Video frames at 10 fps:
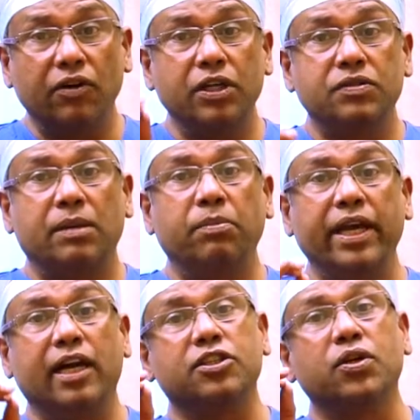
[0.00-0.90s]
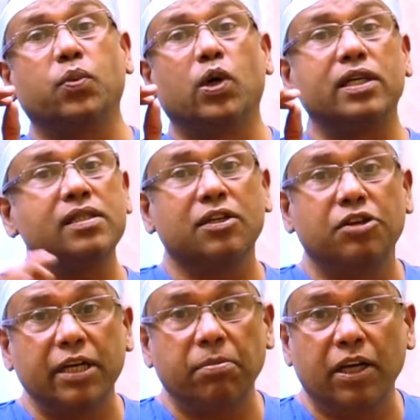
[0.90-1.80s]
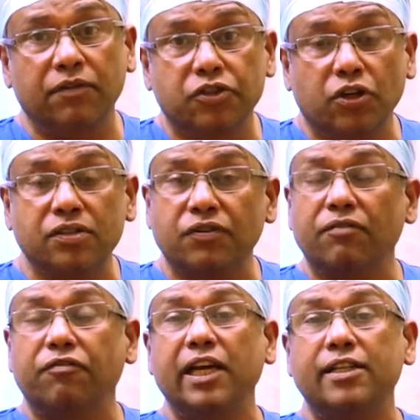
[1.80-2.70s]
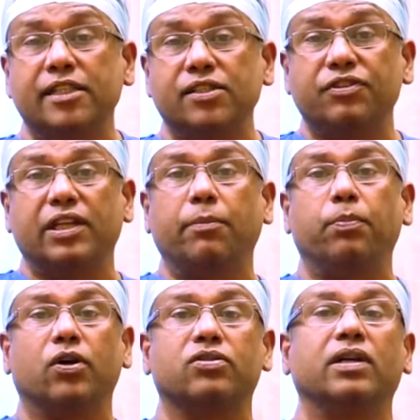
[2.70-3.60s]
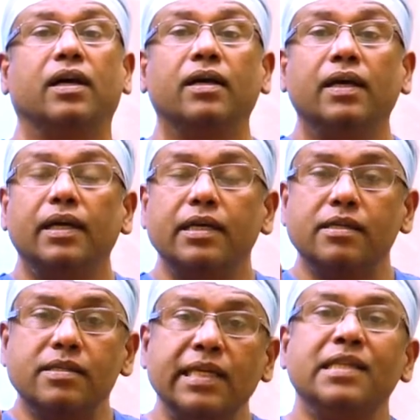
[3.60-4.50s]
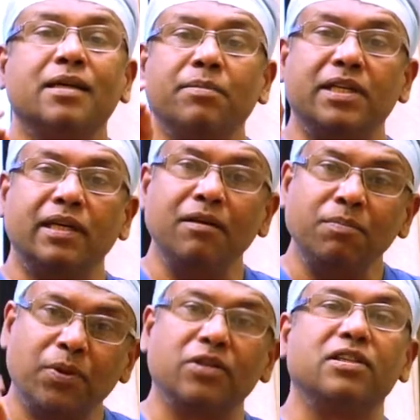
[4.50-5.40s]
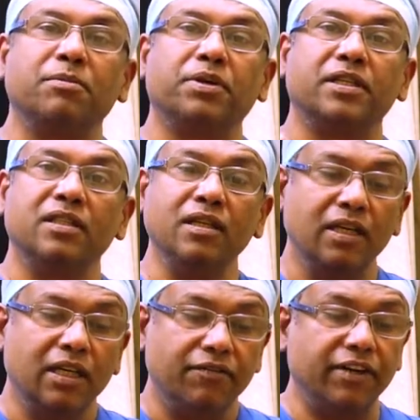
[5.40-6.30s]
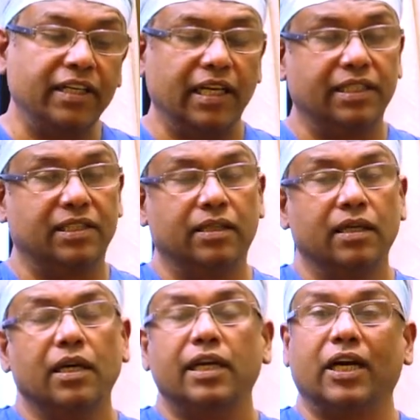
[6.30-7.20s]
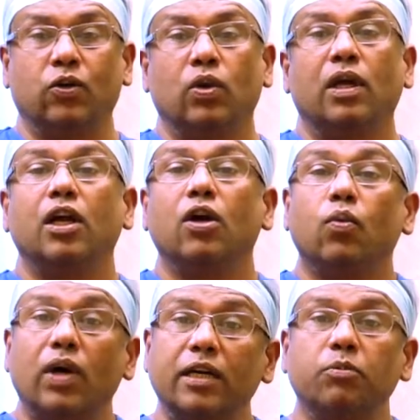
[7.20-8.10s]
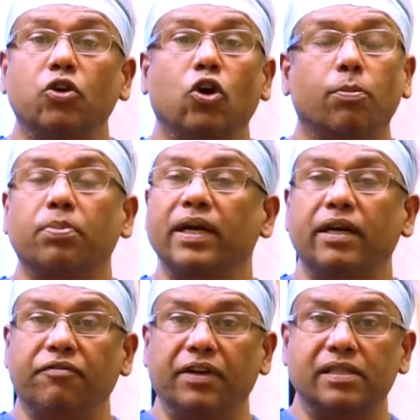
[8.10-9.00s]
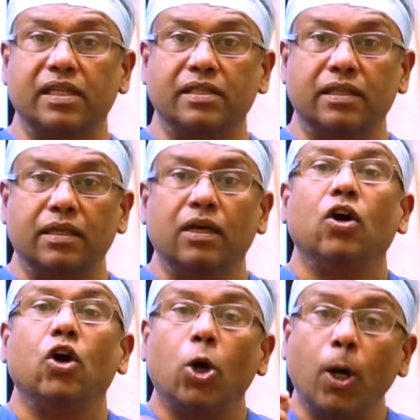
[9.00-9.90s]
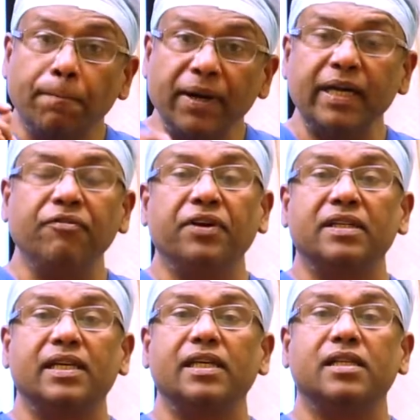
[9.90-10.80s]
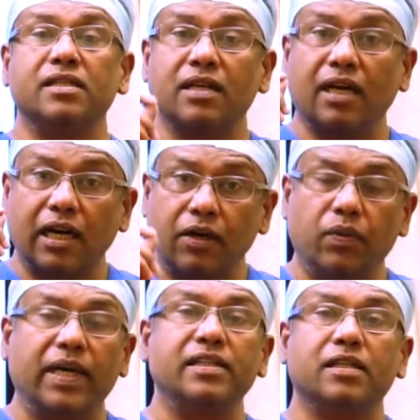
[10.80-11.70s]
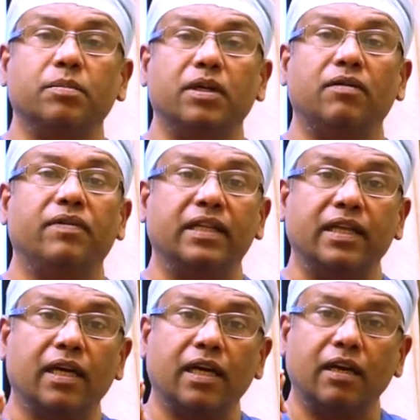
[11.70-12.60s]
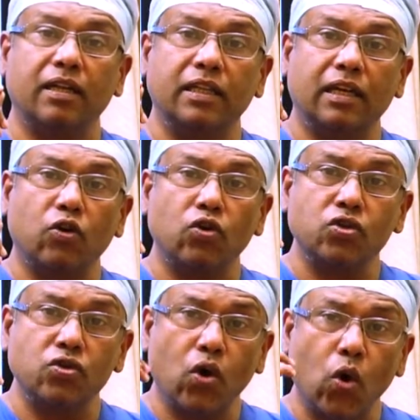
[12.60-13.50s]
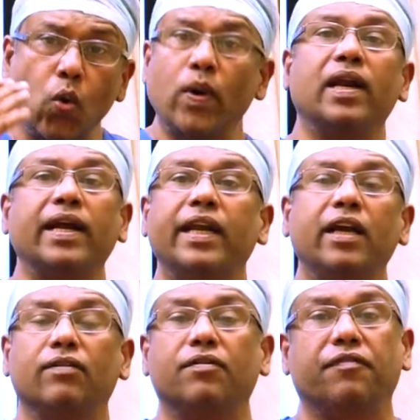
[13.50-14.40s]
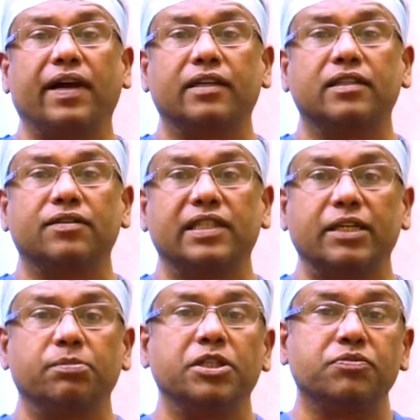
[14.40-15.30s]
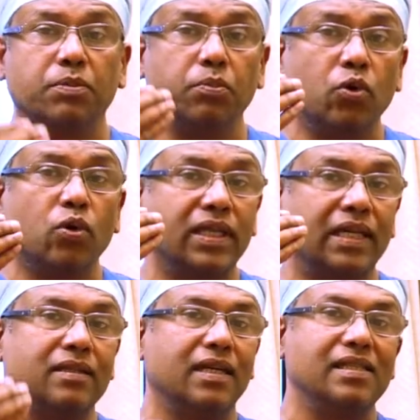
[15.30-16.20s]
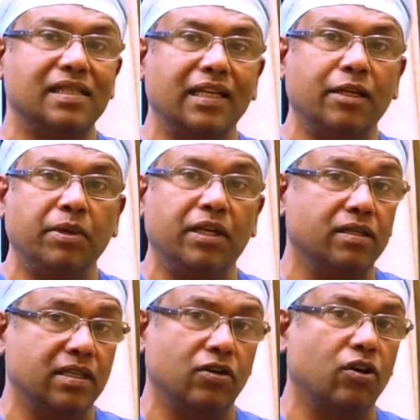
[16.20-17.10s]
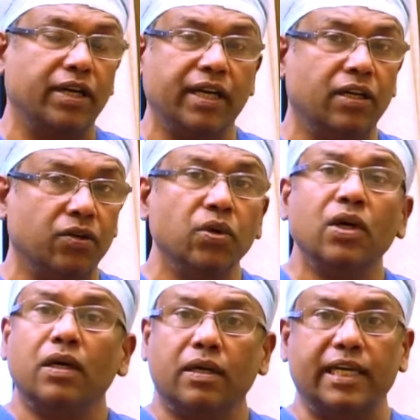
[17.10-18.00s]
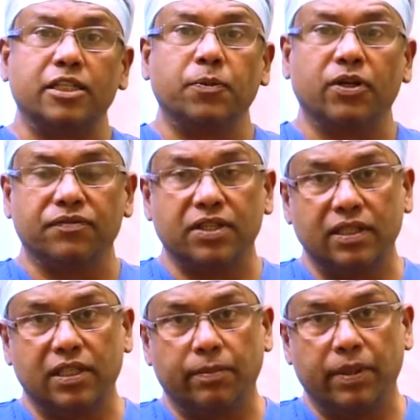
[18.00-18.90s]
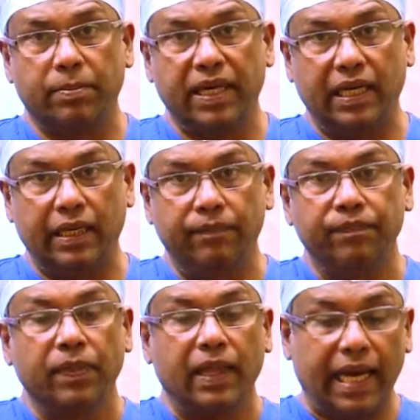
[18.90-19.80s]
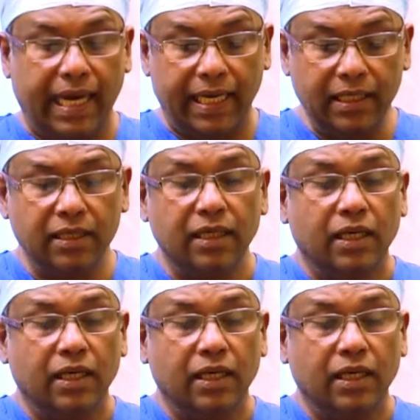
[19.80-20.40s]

somebody asks you what is the treatment of choice for a flail chest with hypoxia, it is intermittent positive pressure ventilation. Now, what about operative fixation? Operative fixations are advisable when there are the overriding of the fracture segments for more than 3 centimeters according to textbook of surgery by Bailey. And